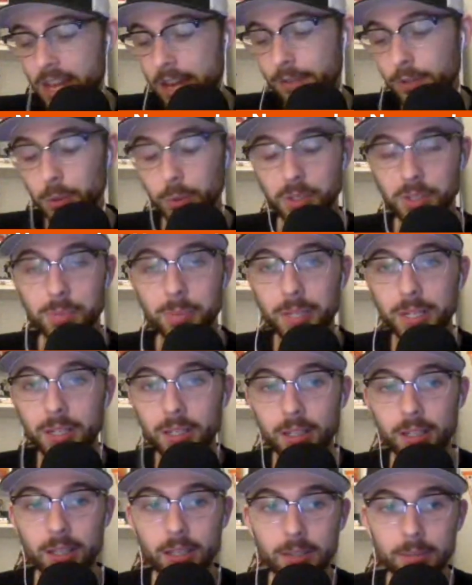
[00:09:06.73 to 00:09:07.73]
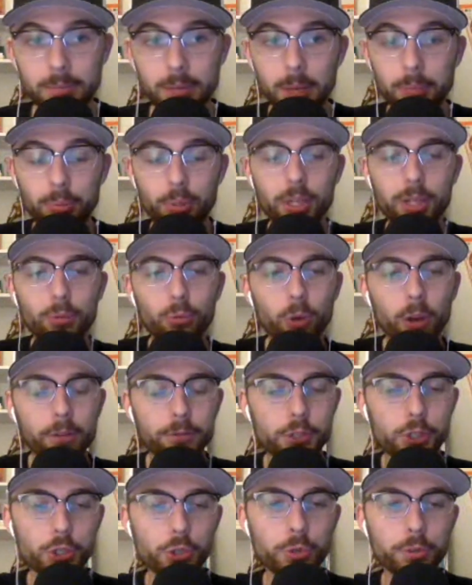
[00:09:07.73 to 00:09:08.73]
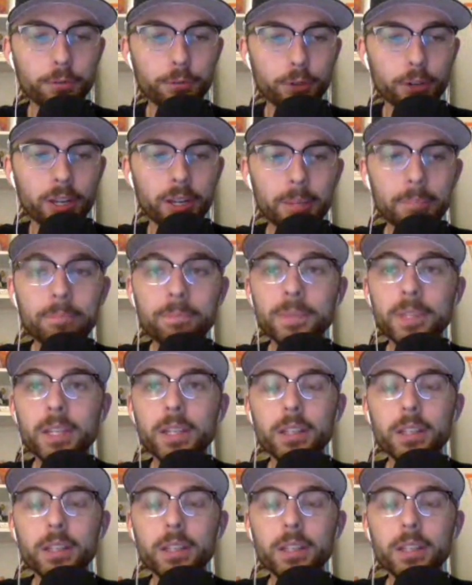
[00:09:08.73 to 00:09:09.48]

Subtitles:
after what's been a pretty rough June for him